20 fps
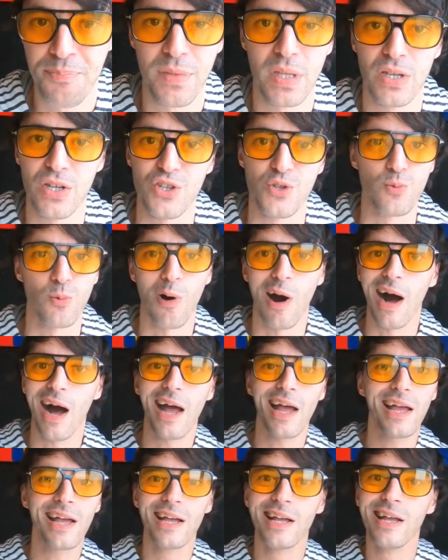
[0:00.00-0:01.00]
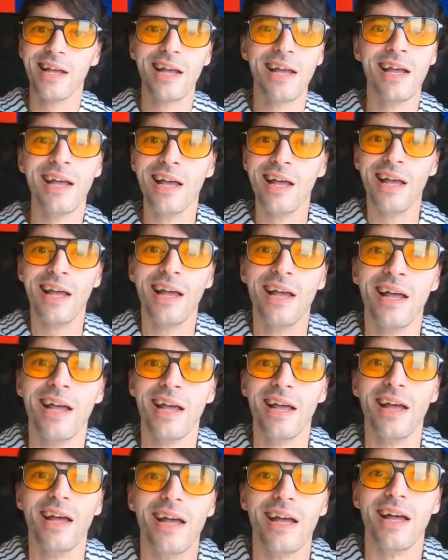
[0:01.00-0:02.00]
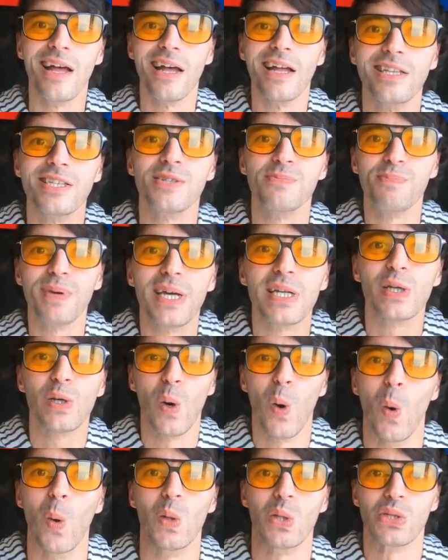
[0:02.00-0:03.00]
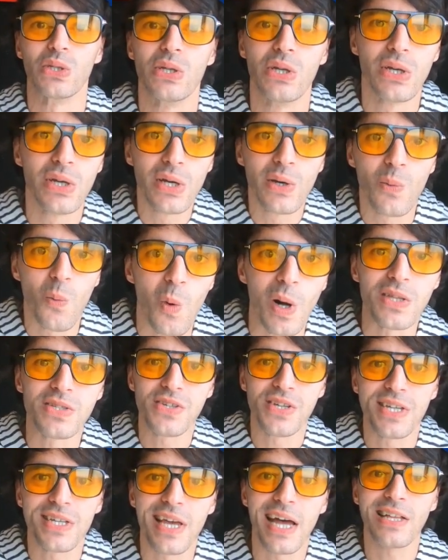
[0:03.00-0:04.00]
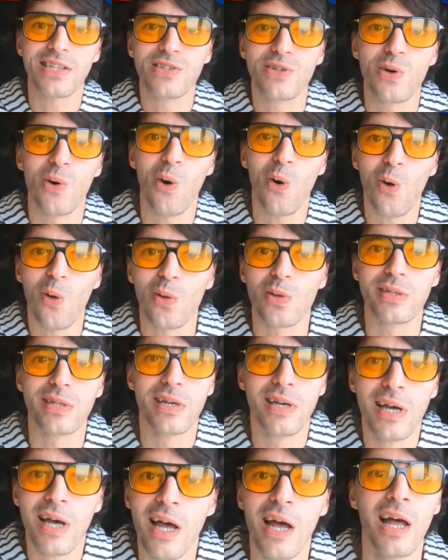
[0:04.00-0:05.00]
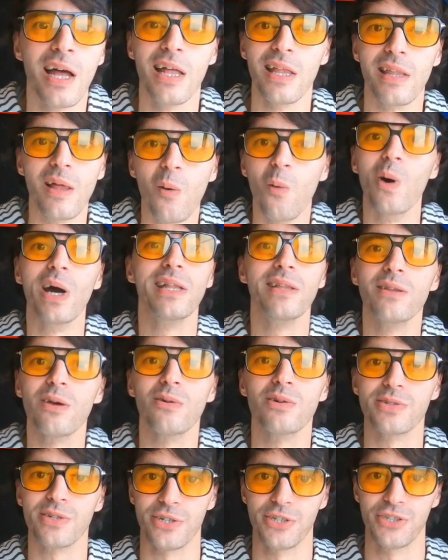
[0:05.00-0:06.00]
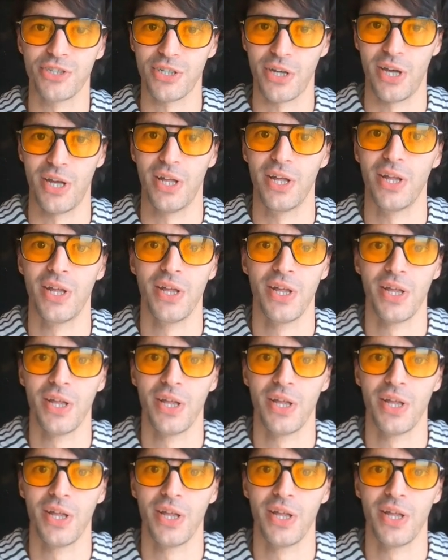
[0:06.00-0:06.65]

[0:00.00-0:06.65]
Because why? It's been cold. Once it gets cold, the windows are shut.